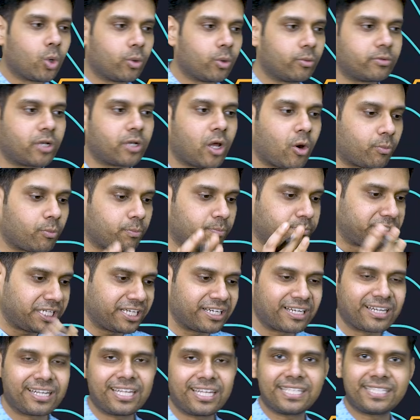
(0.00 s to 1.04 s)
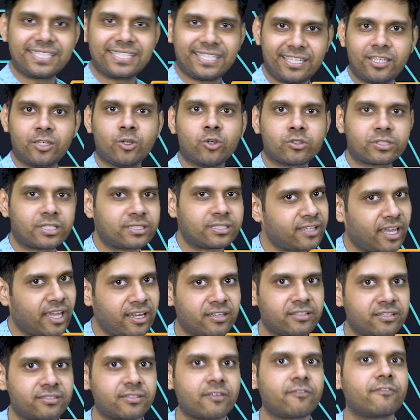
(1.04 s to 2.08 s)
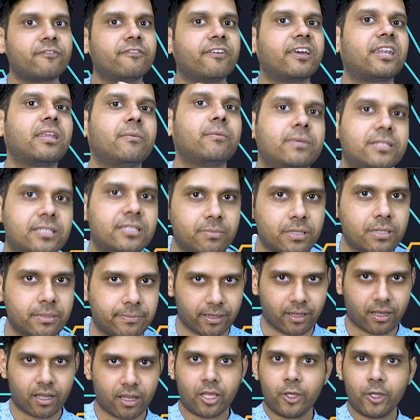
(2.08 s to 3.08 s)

now, generally, CEOs and scientists are very busy people.